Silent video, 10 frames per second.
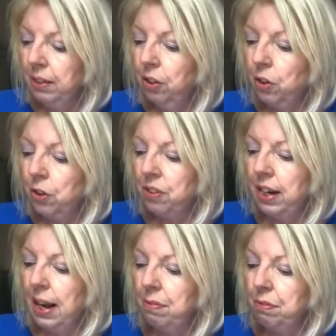the earth
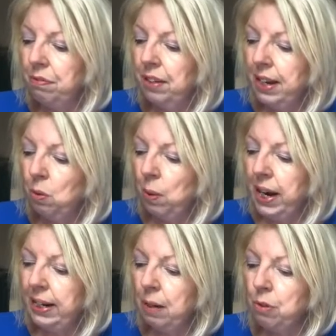and heaven fled
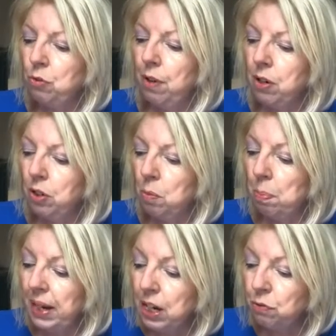away, and there was found no
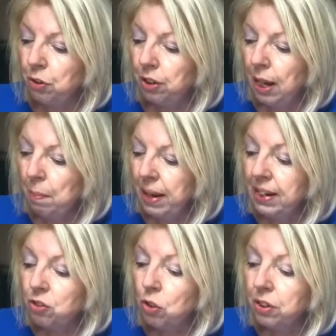place for them.
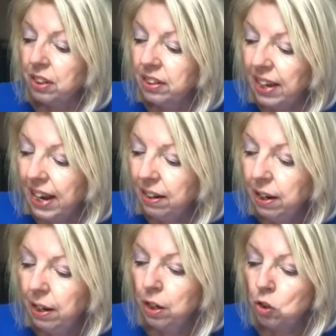And I saw the dead,
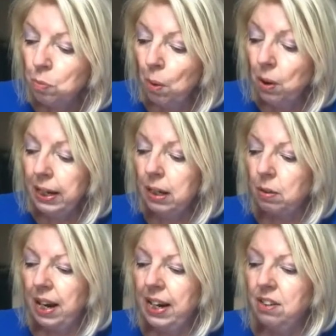small and
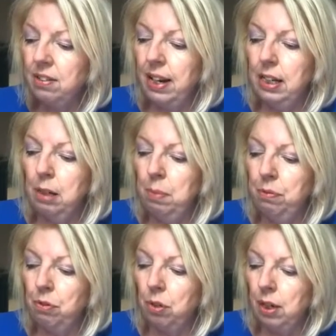great, standing
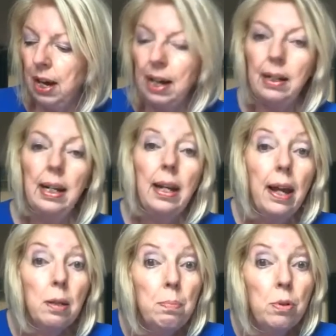before God,
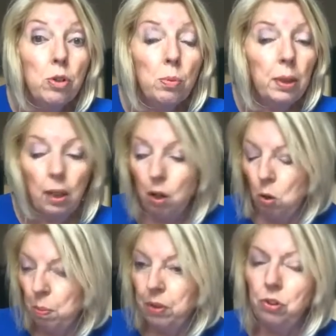and books were
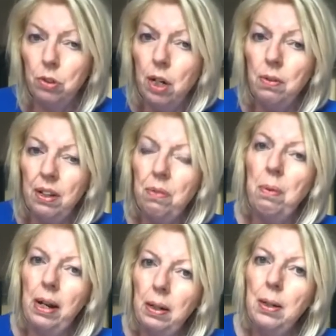opened. You know that
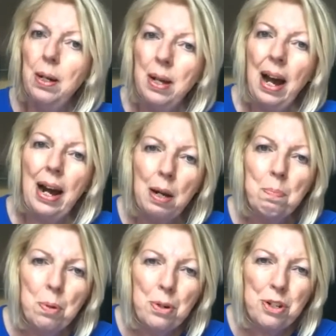there are
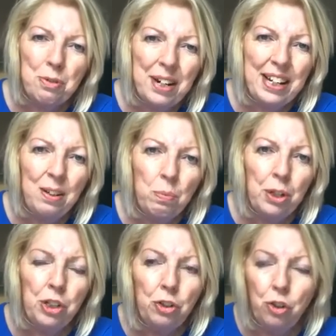books written,
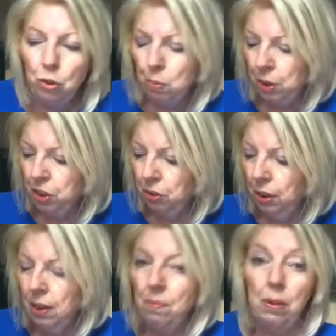what you do and what you
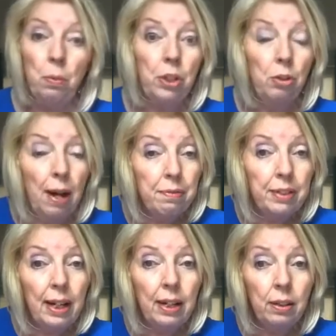what you have
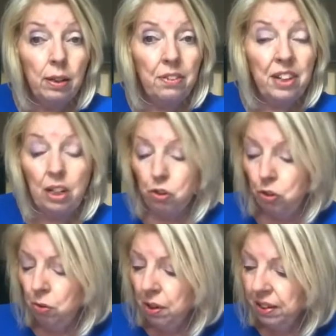done, the things you
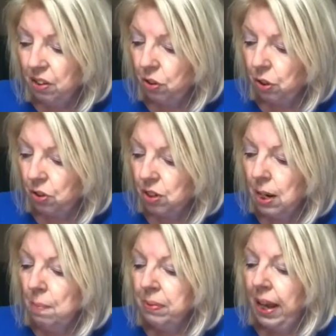do on this earth.
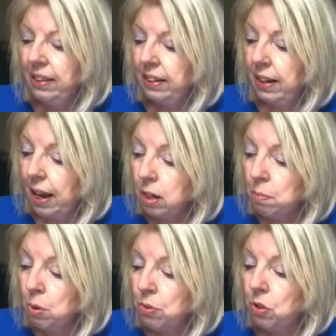And then another
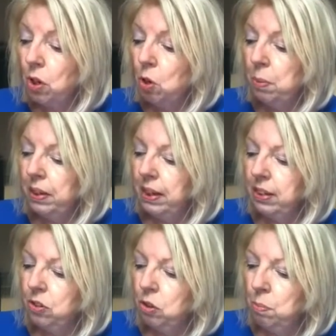book was opened, that
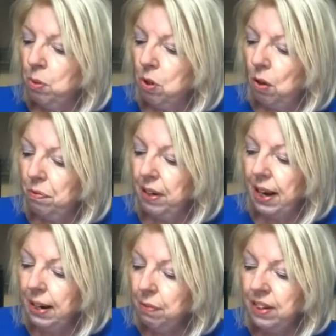is the book of
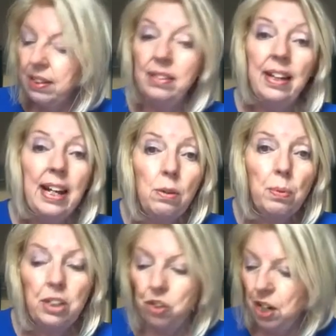life, and the dead
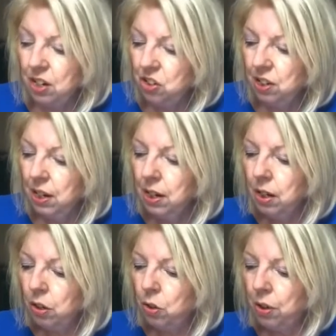were judged
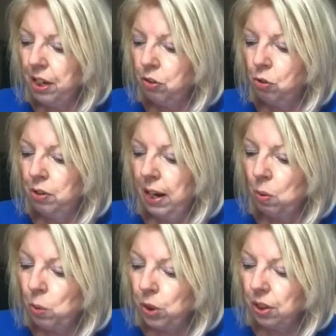according to their
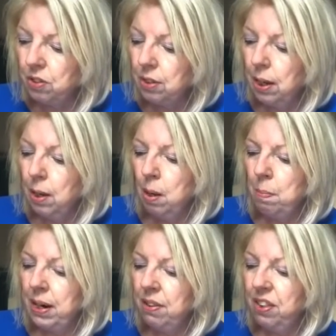works,
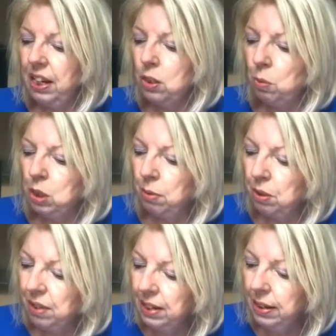by the things which
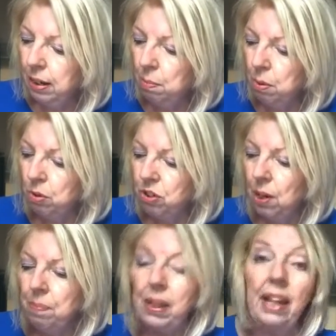were written in the books.
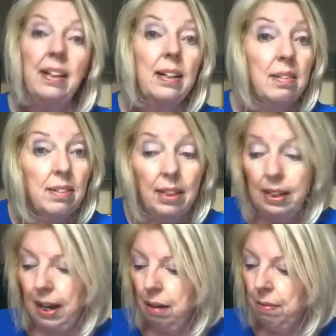And then the sea
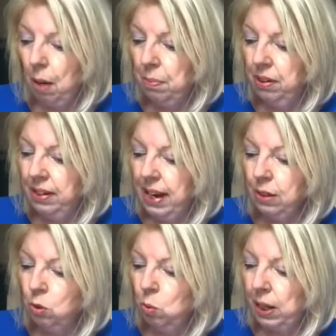gave up the
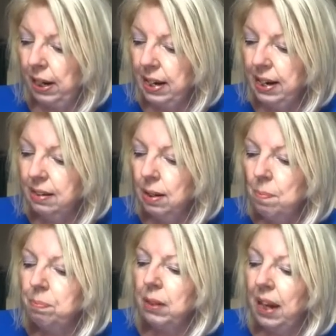dead who were in it,
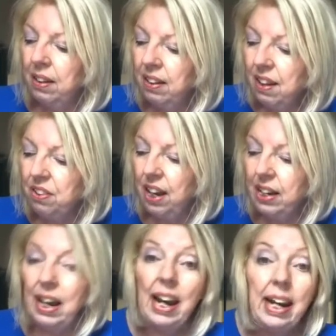and death
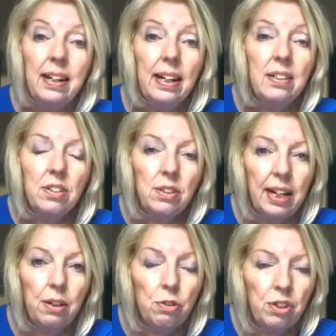and Hades,
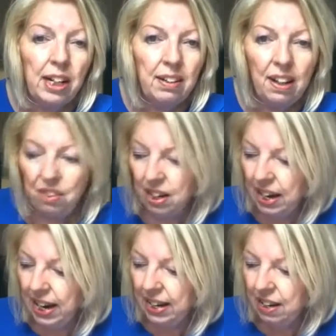there you see, death and
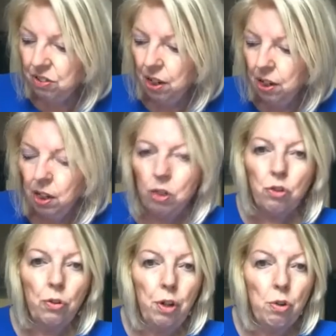Hades,
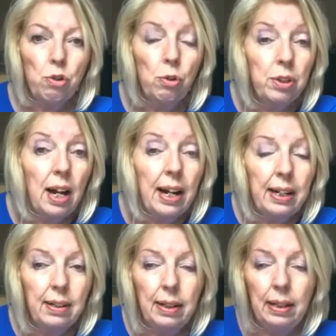so those who
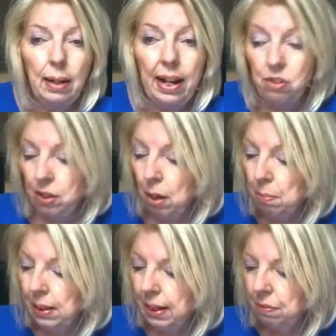died uh, as an
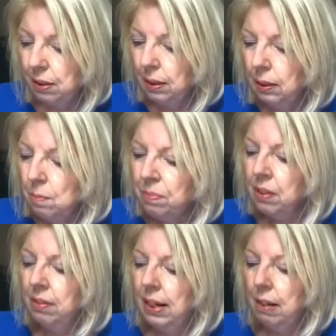unbeliever
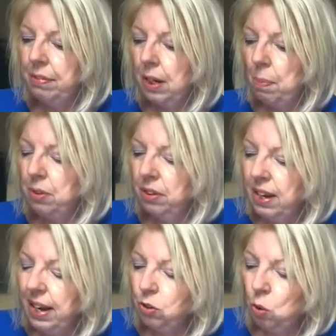delivered up the
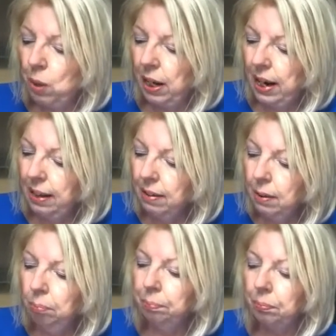dead who were in
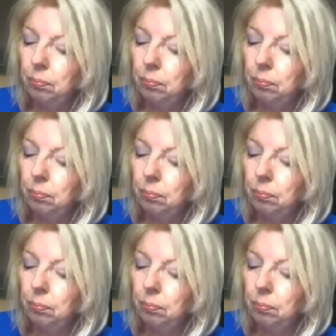them,